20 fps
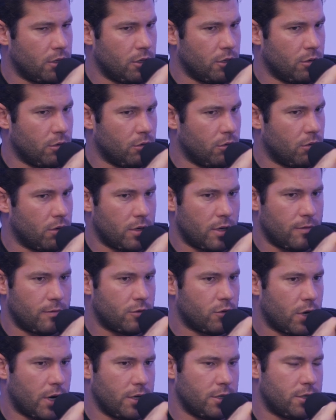you have
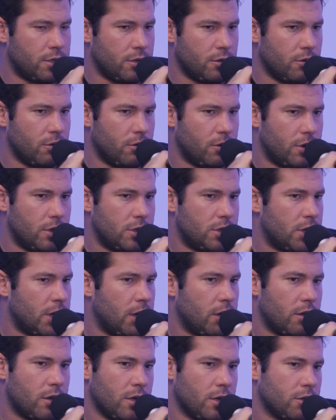tried to
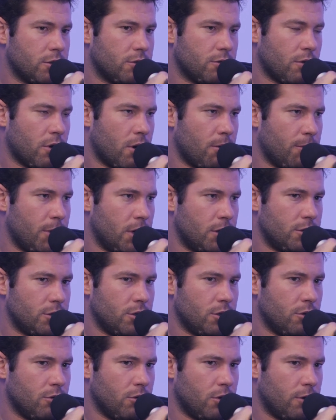take things from as
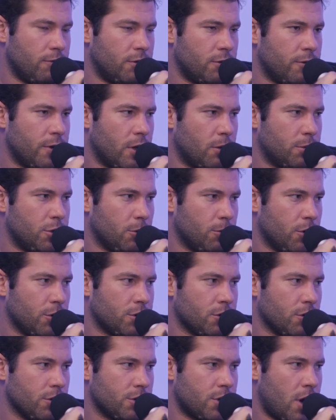you have developed your
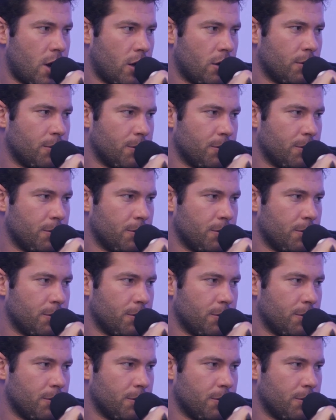personal style?